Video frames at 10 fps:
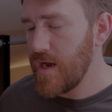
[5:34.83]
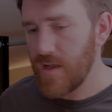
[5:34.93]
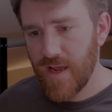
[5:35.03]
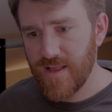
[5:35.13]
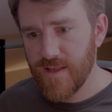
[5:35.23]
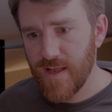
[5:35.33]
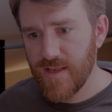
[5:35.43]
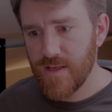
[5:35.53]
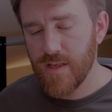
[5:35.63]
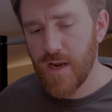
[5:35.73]
Like that that's
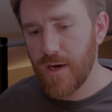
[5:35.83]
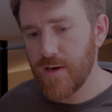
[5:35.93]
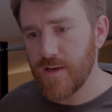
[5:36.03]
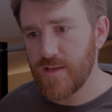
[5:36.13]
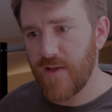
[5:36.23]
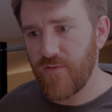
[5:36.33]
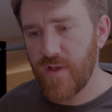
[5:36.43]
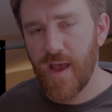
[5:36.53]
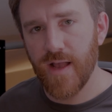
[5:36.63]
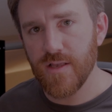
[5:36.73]
in there.
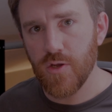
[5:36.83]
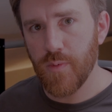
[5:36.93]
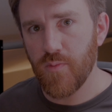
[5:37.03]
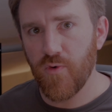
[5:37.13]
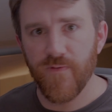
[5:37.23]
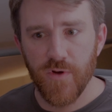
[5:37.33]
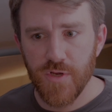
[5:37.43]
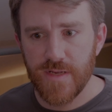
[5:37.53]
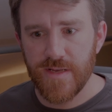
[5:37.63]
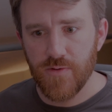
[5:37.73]
Definitely adds a little bit more
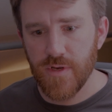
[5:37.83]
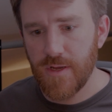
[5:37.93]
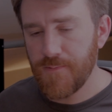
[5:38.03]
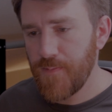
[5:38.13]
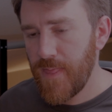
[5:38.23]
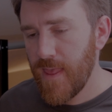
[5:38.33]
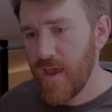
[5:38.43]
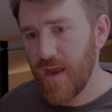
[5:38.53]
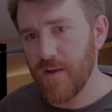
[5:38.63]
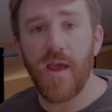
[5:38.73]
versatility.
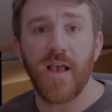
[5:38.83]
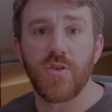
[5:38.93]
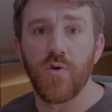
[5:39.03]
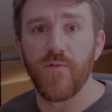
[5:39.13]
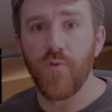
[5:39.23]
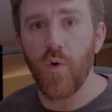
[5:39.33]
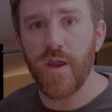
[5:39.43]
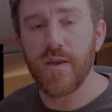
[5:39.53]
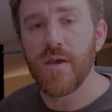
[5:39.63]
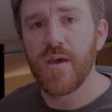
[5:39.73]
And it has you
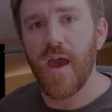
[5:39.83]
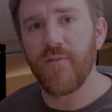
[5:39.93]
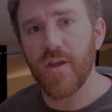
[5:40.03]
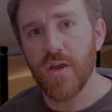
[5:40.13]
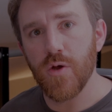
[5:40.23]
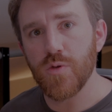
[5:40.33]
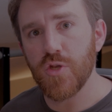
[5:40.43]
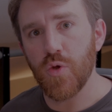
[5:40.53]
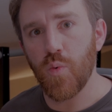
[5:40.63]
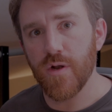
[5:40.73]
avoid having to go
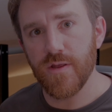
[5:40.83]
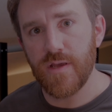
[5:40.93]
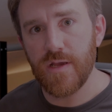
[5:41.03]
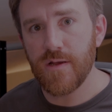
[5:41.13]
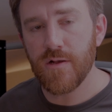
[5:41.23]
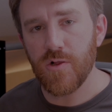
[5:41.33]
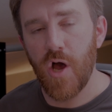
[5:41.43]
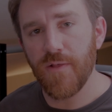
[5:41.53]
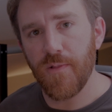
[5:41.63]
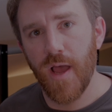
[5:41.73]
to one of the
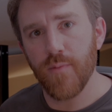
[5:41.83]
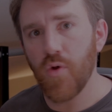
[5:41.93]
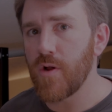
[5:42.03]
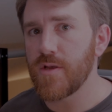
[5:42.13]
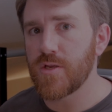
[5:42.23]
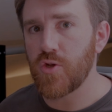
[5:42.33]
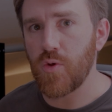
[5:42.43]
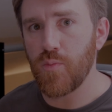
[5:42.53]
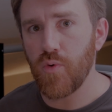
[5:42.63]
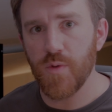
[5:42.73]
cloth libraries
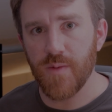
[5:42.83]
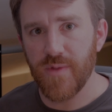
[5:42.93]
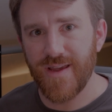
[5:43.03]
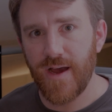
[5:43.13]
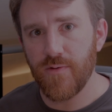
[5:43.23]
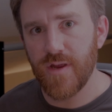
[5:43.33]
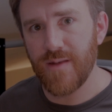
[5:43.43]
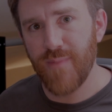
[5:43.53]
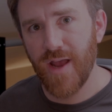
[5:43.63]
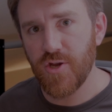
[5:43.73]
to pull something out
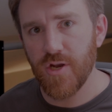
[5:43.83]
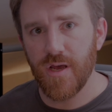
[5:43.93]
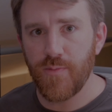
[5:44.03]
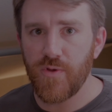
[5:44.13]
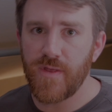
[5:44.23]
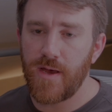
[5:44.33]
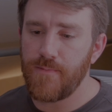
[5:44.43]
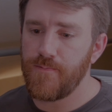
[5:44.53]
and match it up with that.